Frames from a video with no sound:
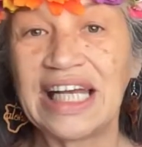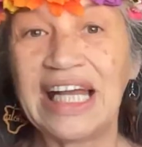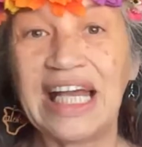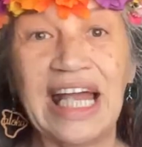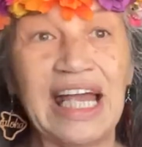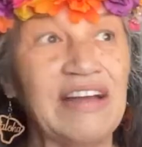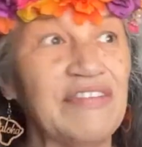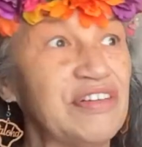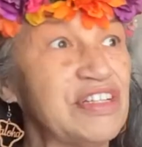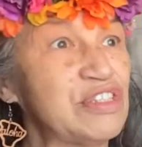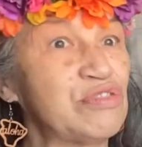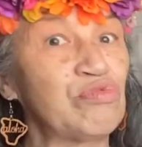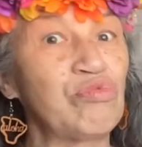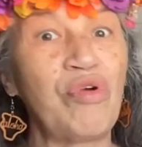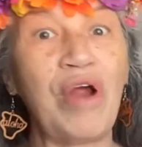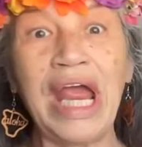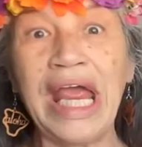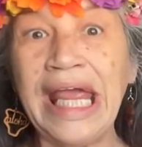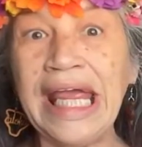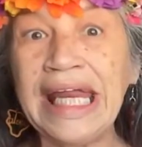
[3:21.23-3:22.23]
if it's
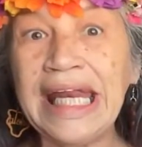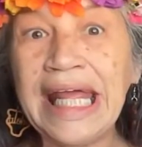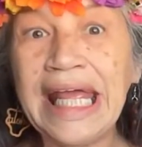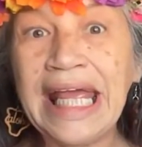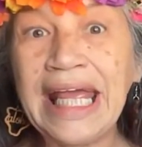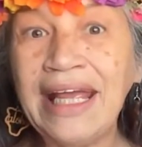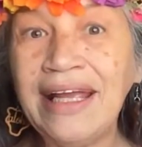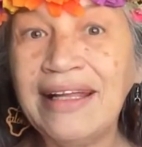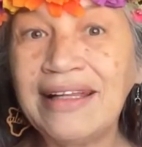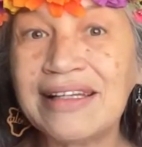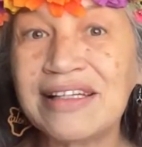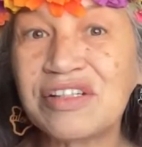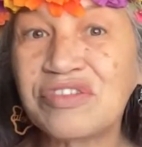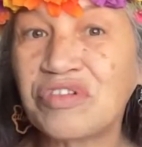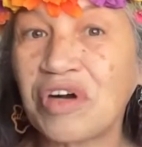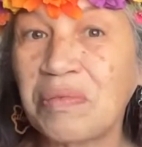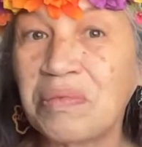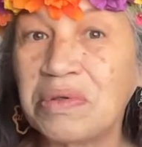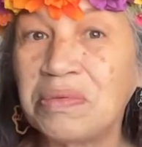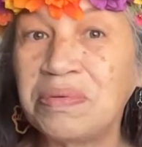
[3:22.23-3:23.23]
raining, this
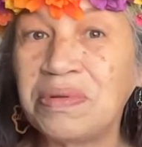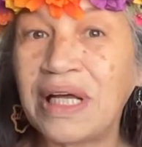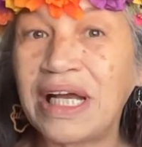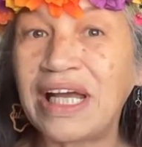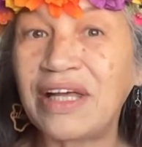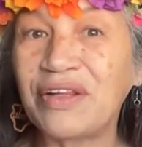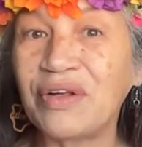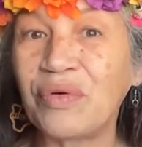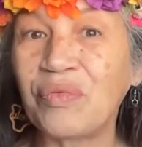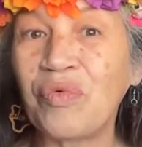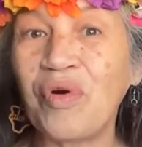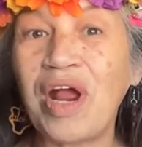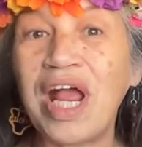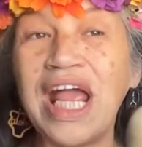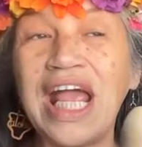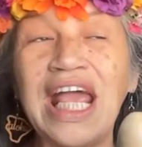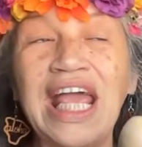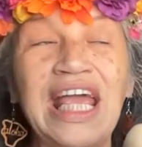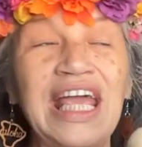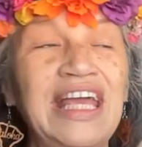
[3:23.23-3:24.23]
drum will play in the
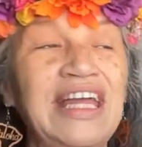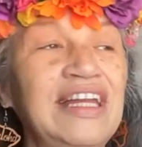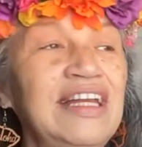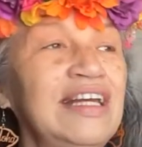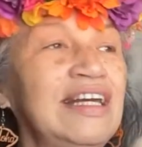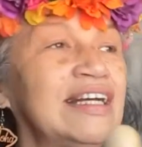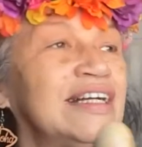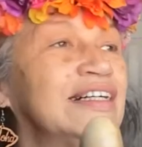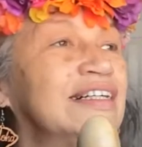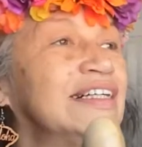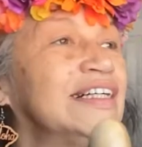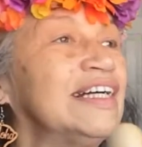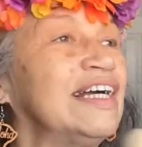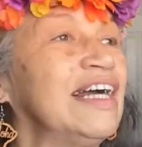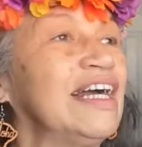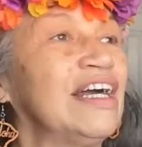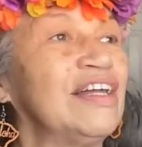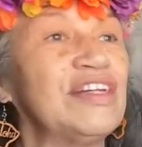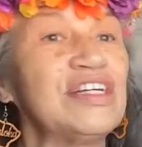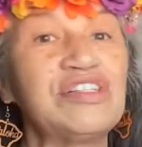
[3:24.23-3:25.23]
rain.
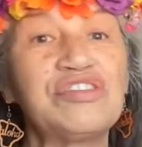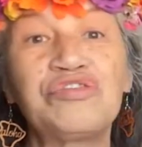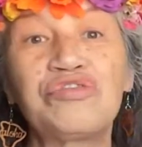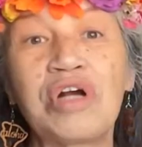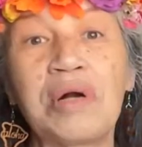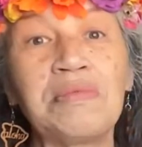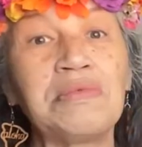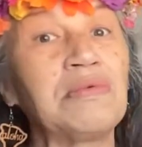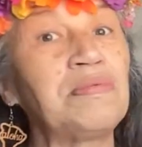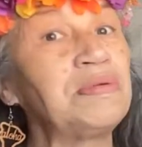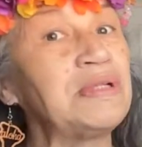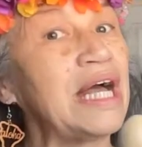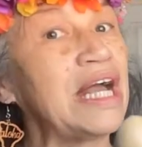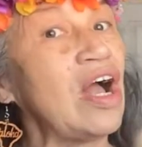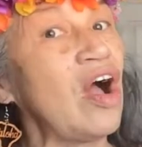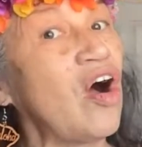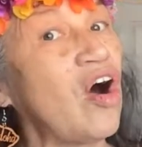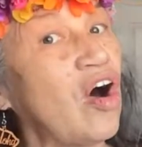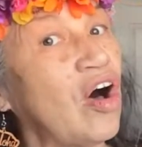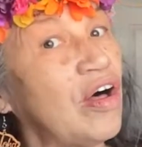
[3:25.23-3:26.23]
This drum will
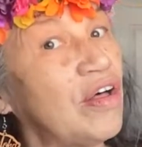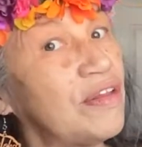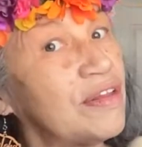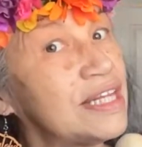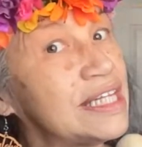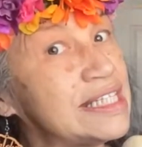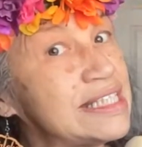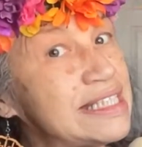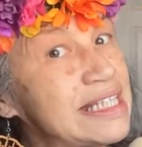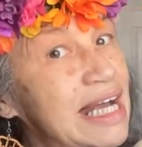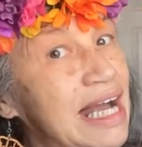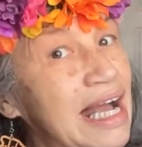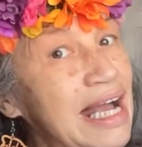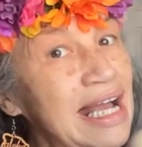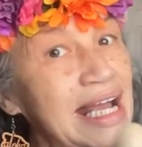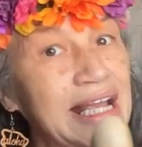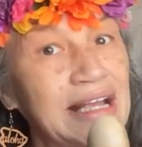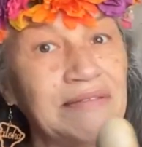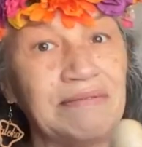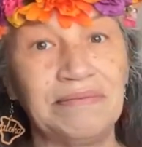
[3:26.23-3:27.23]
play all the
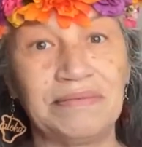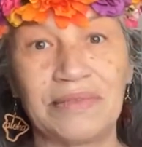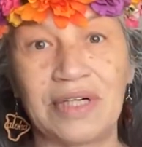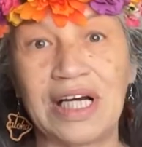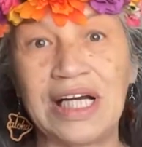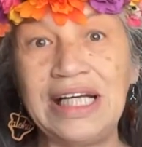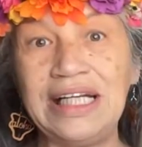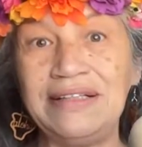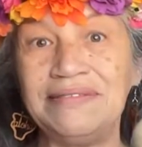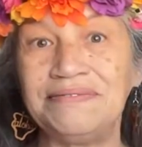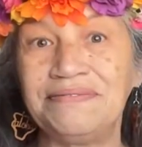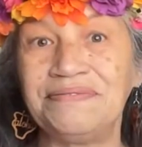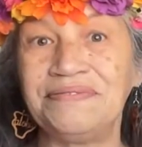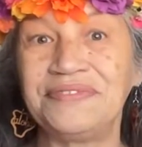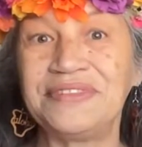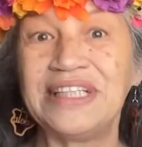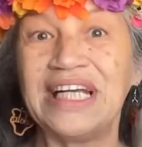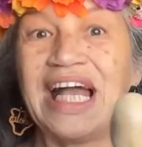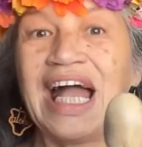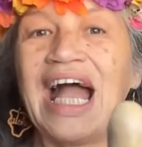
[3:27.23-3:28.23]
time, right?
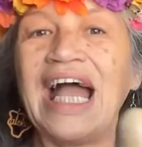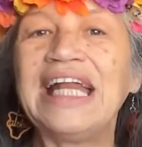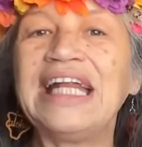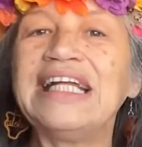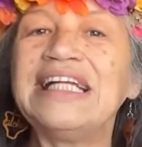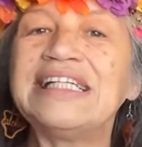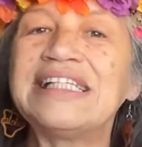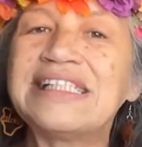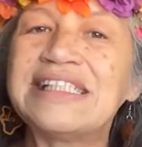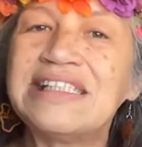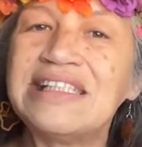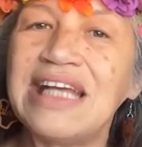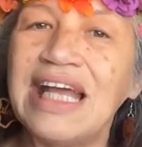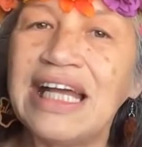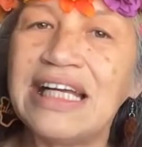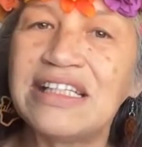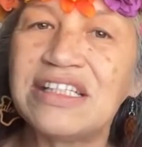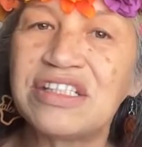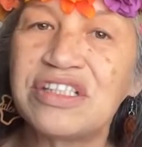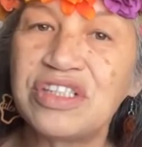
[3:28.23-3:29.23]
And
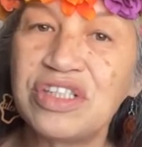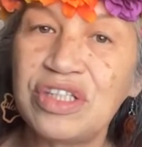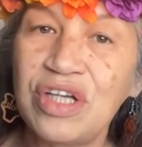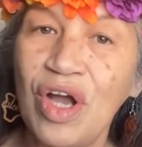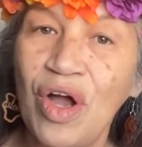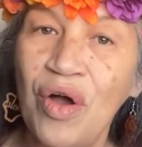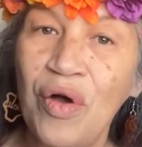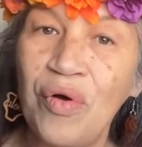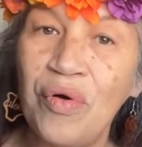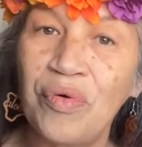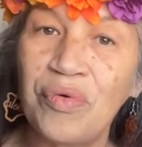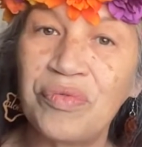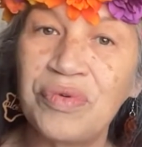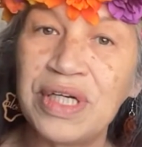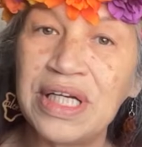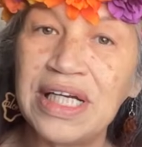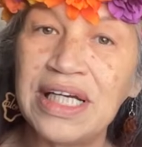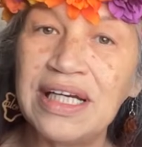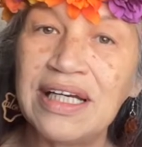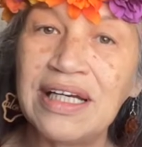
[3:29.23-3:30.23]
its
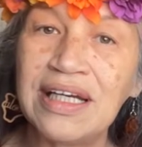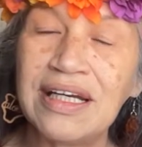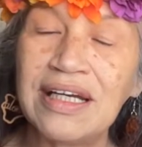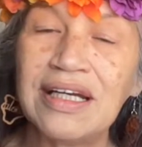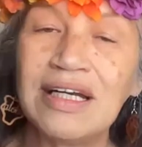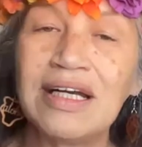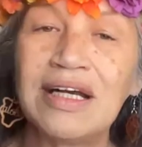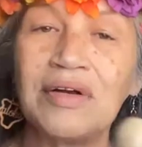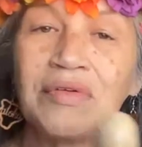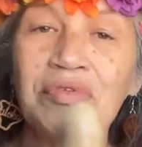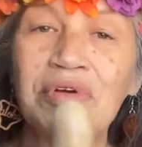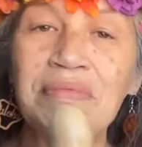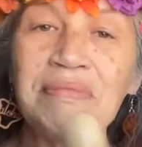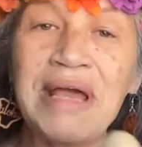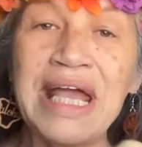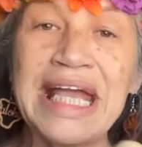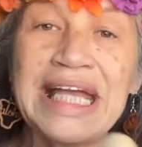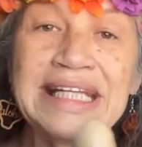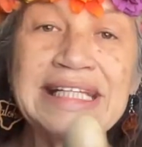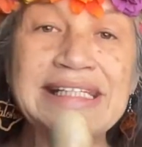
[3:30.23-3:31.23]
tone
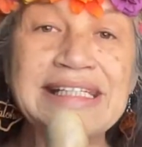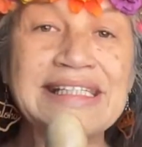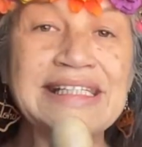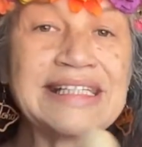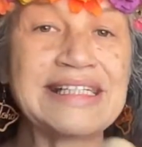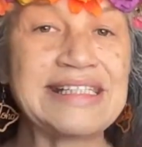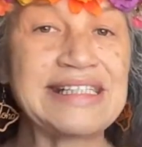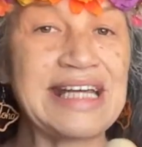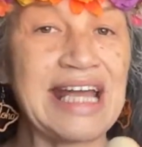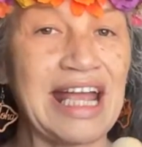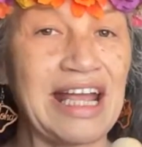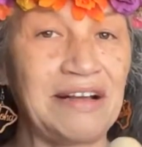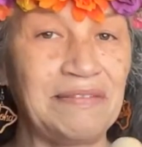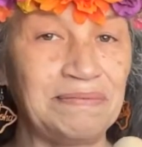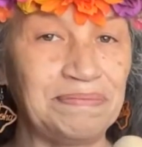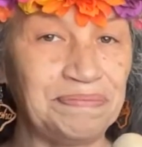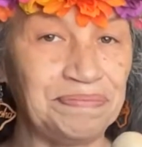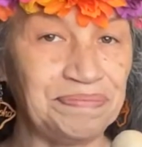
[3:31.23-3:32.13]
remains the same.